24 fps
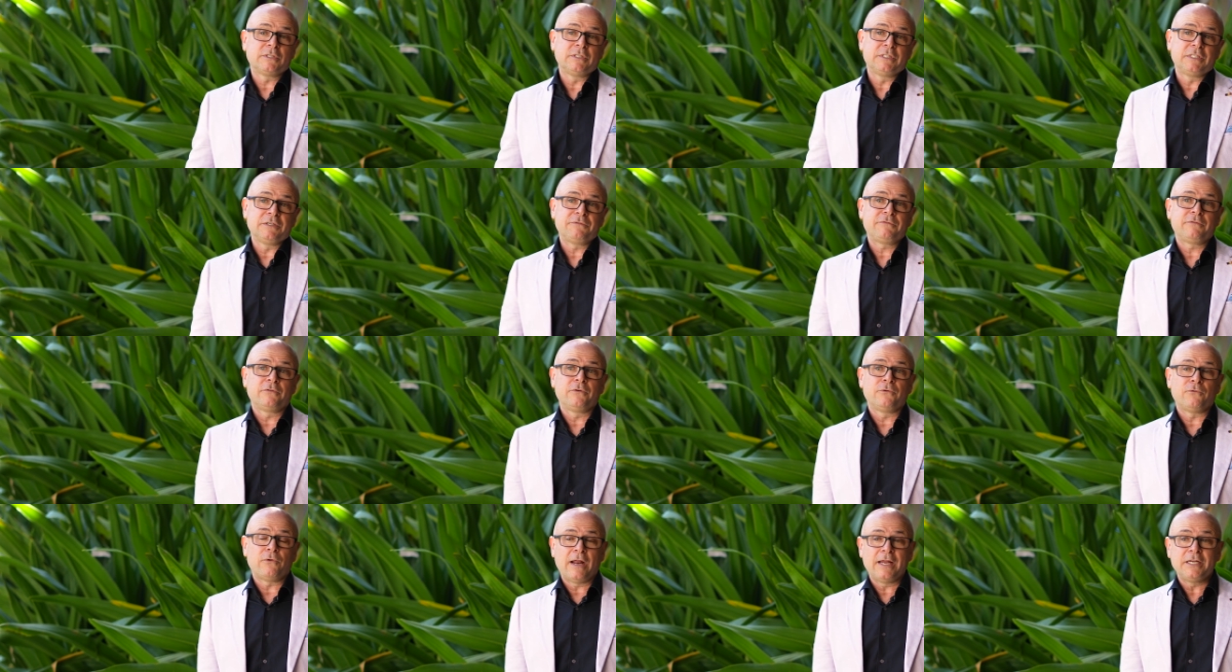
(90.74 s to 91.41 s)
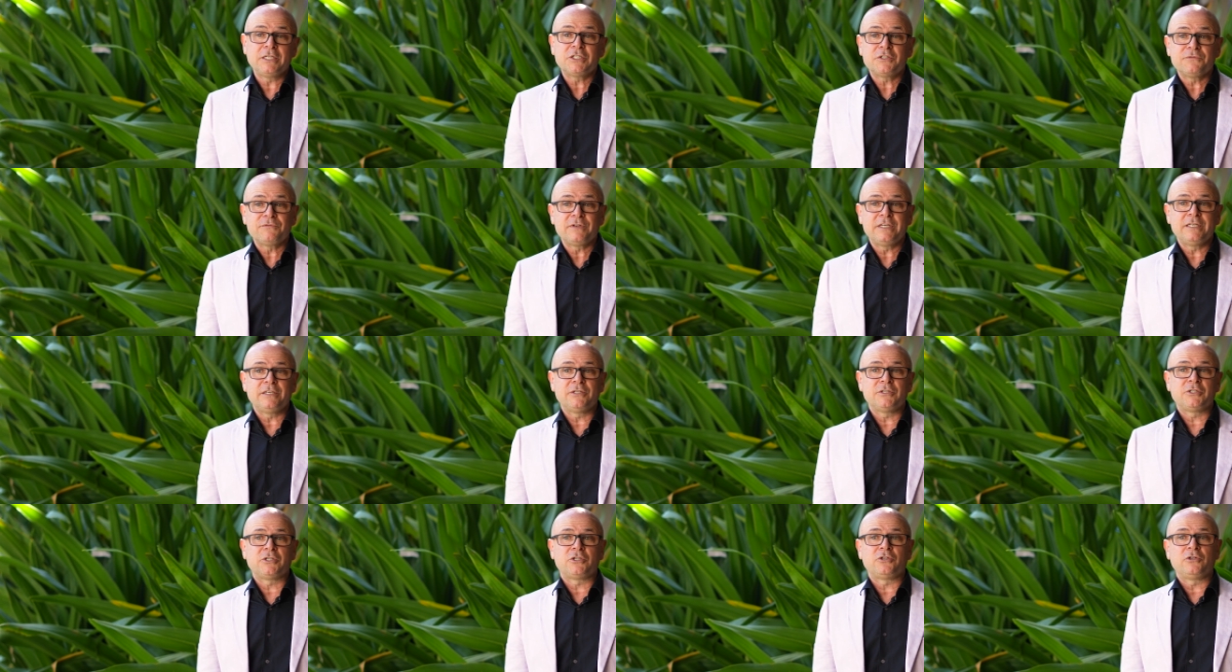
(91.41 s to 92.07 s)
a different range of
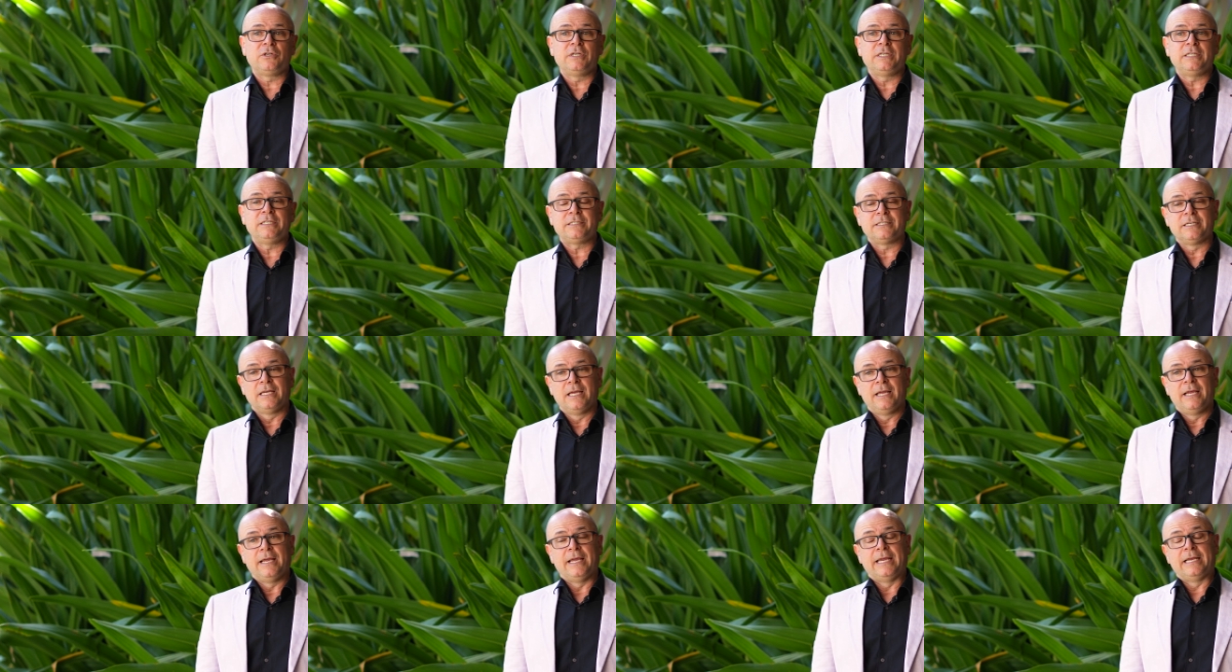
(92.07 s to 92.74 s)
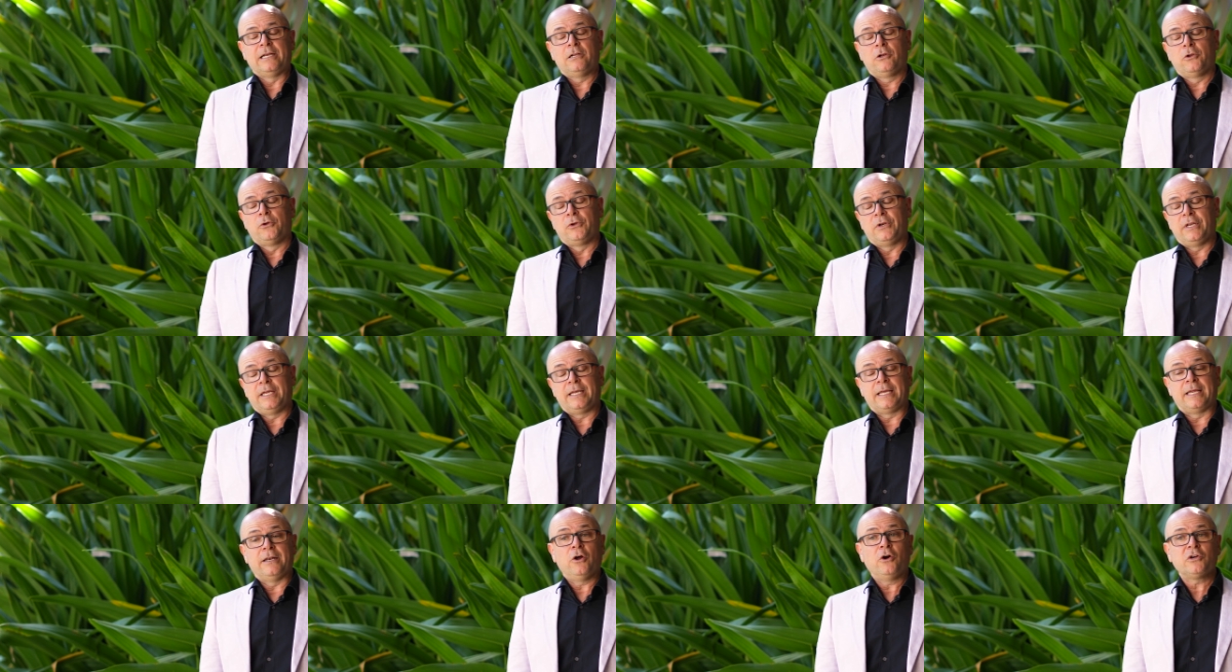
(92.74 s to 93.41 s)
industries,
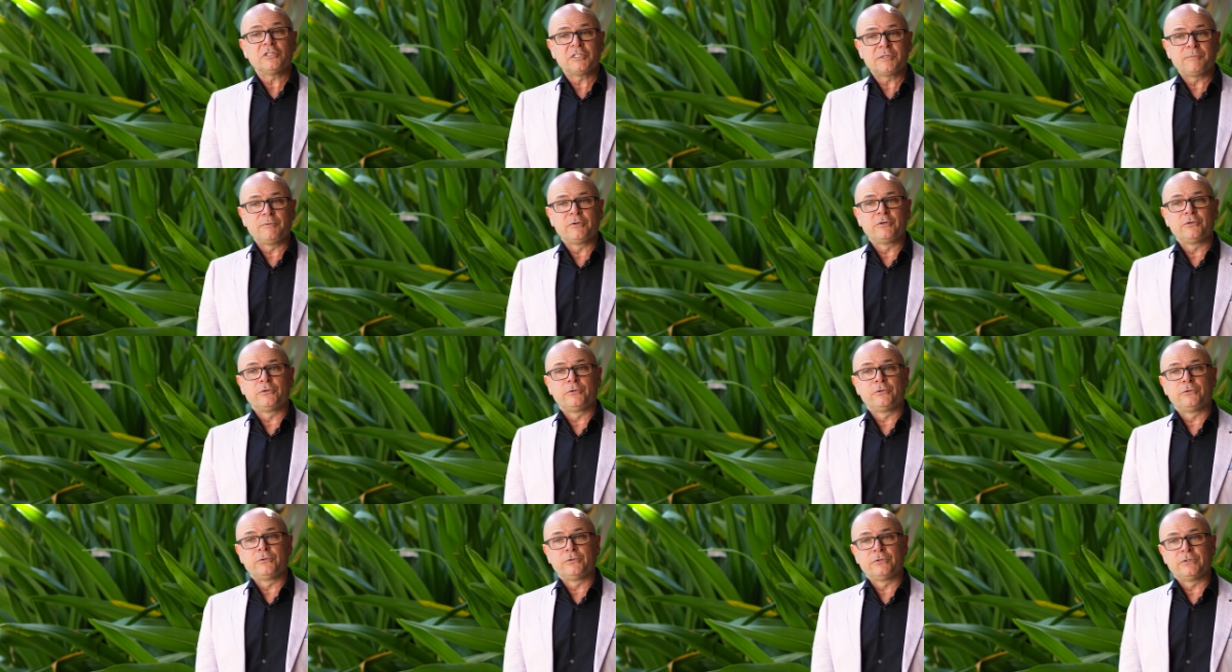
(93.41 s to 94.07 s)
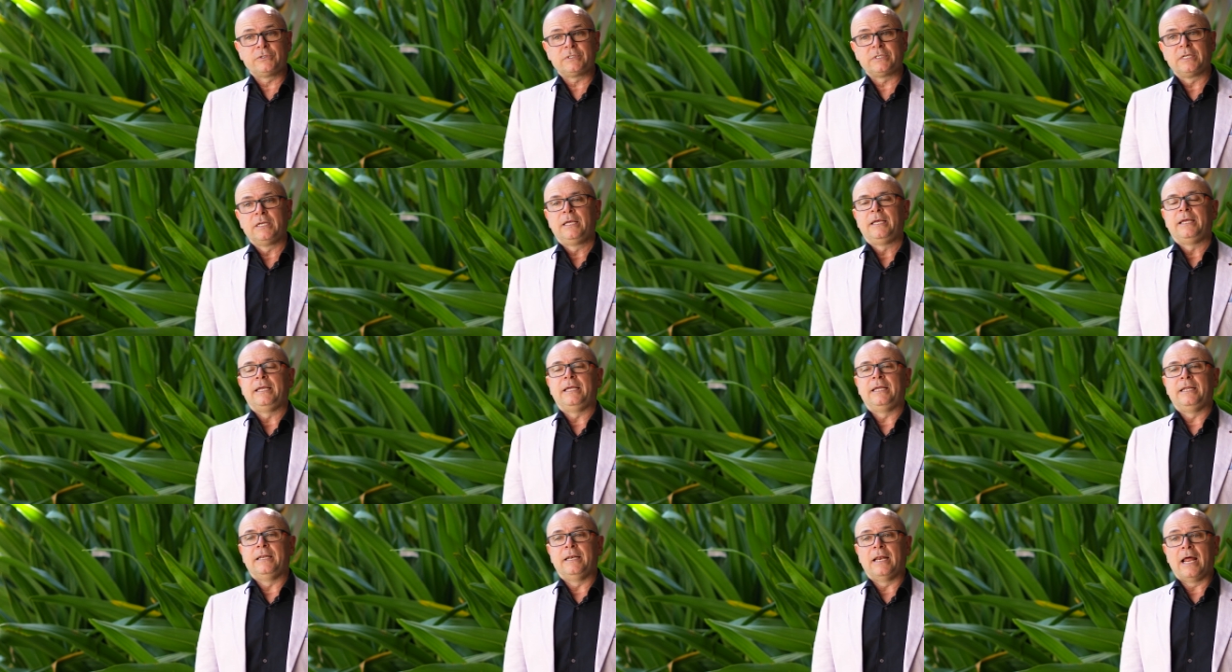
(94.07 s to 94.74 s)
including in hospitals,
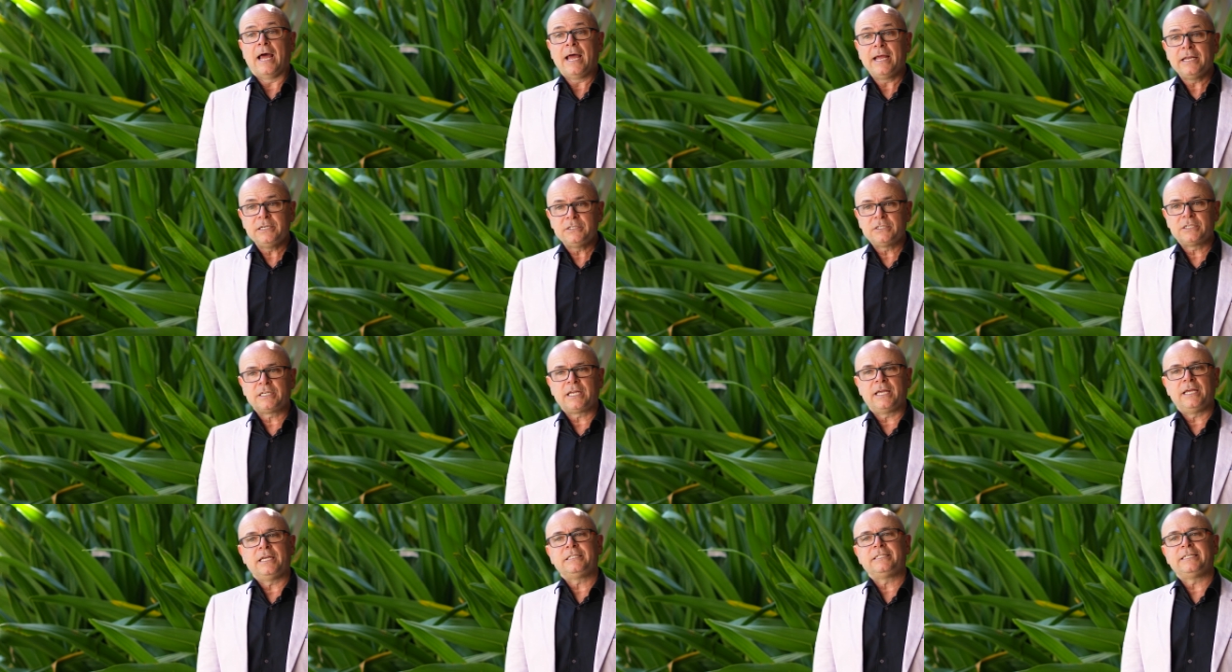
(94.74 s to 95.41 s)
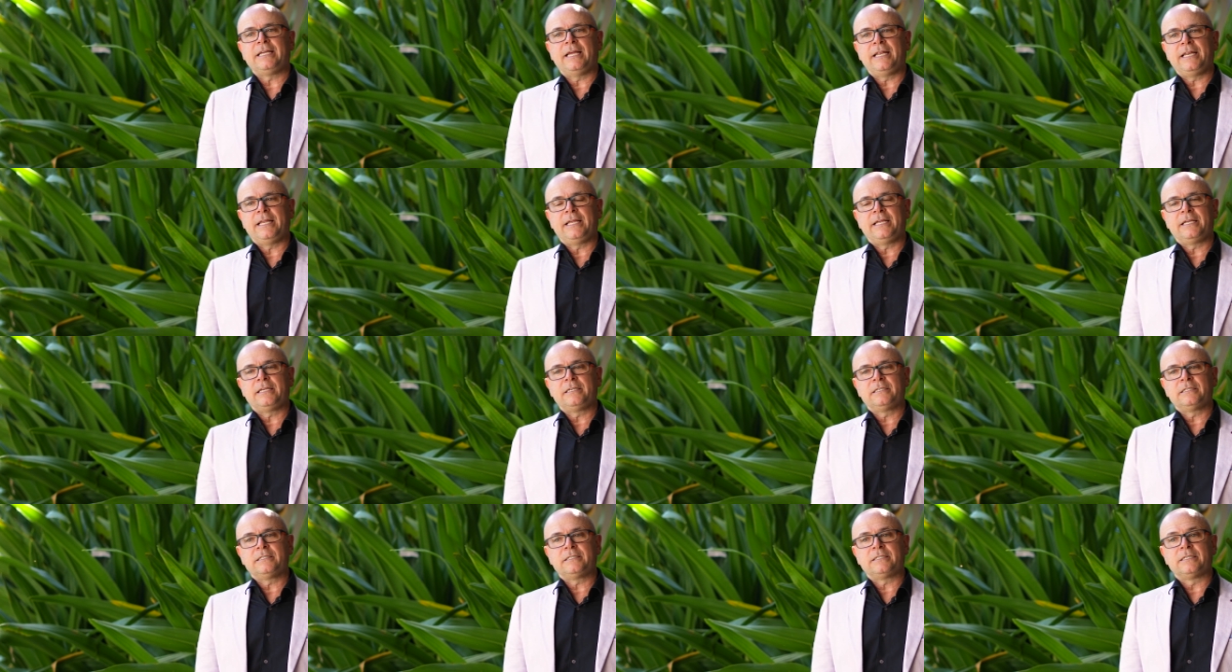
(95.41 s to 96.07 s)
in aged care
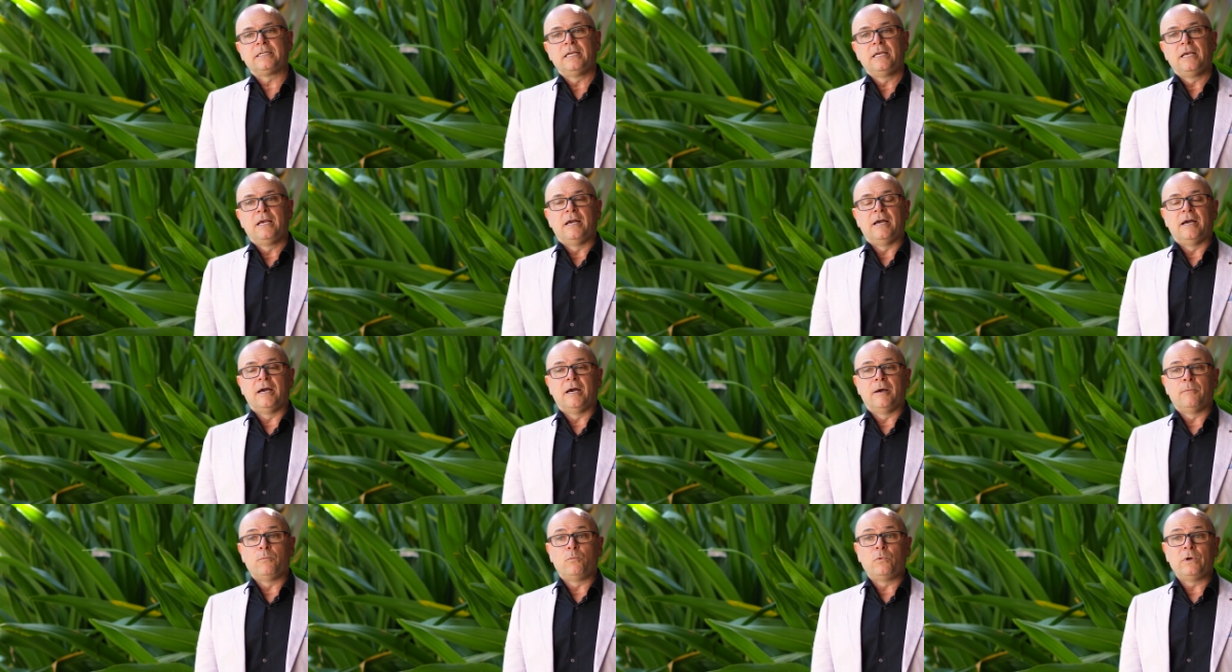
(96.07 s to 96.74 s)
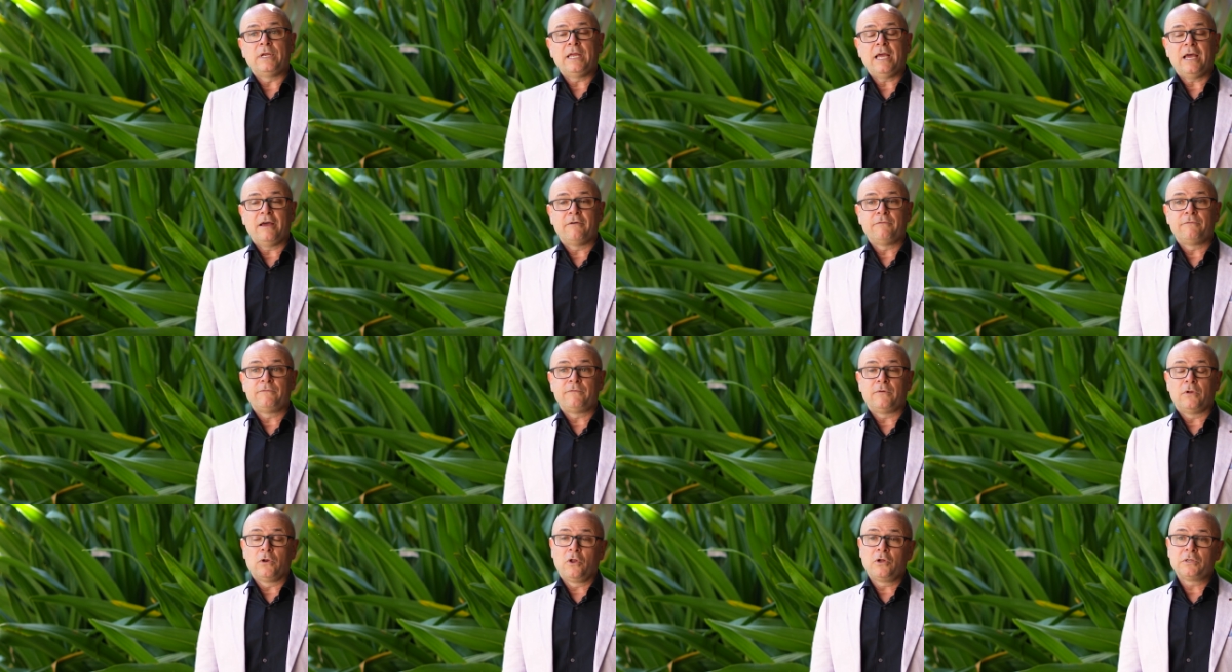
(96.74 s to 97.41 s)
settings. Um, we
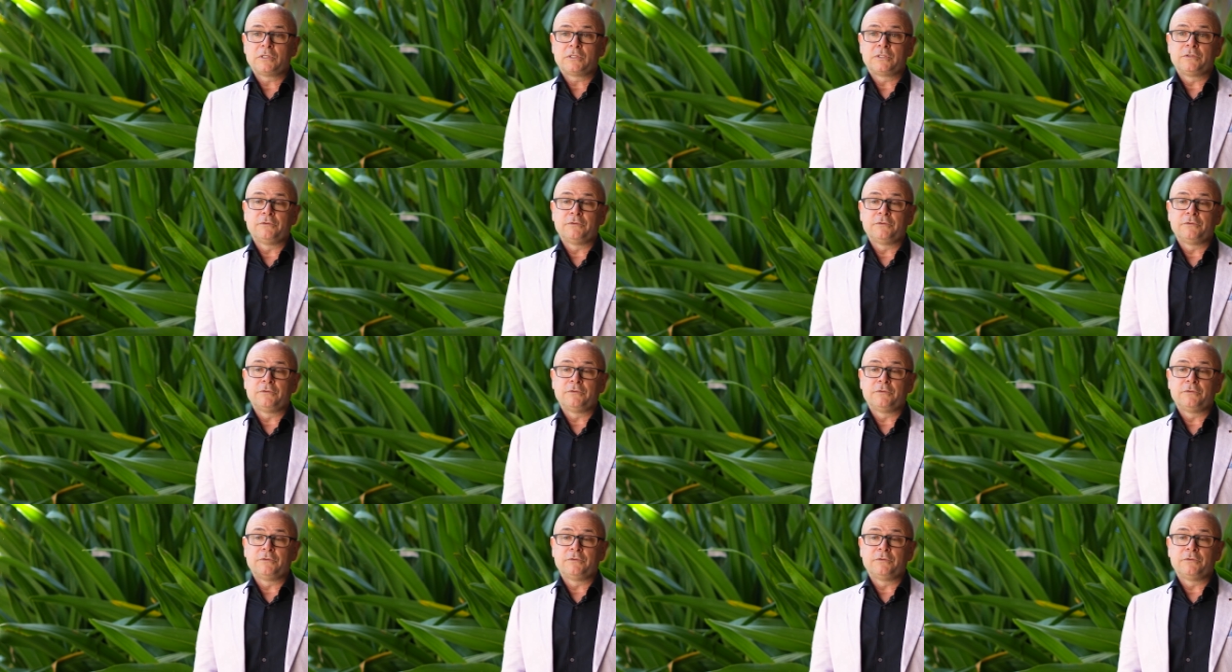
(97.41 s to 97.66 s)
have lots